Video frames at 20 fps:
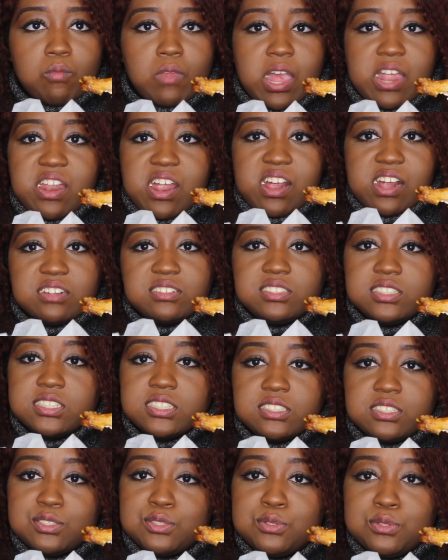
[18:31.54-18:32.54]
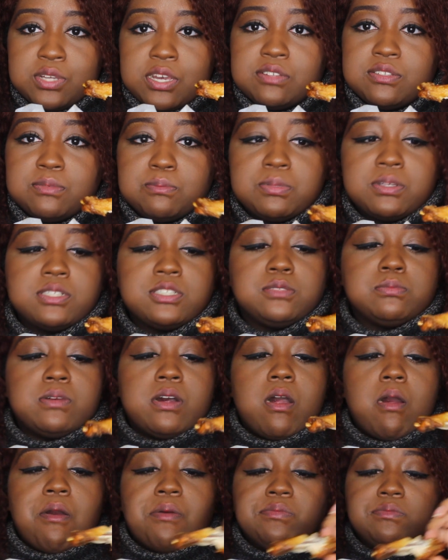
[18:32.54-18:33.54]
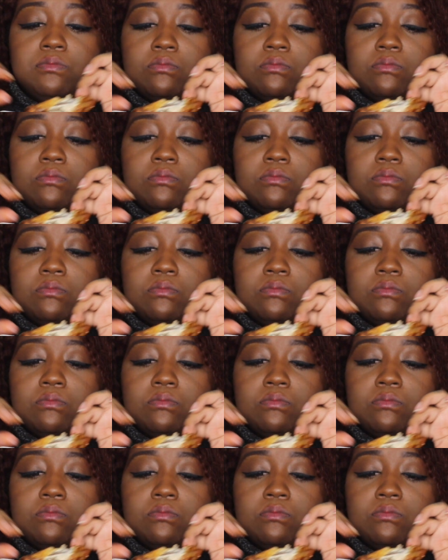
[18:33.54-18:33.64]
and I got stuck in a 2,000 plus spot.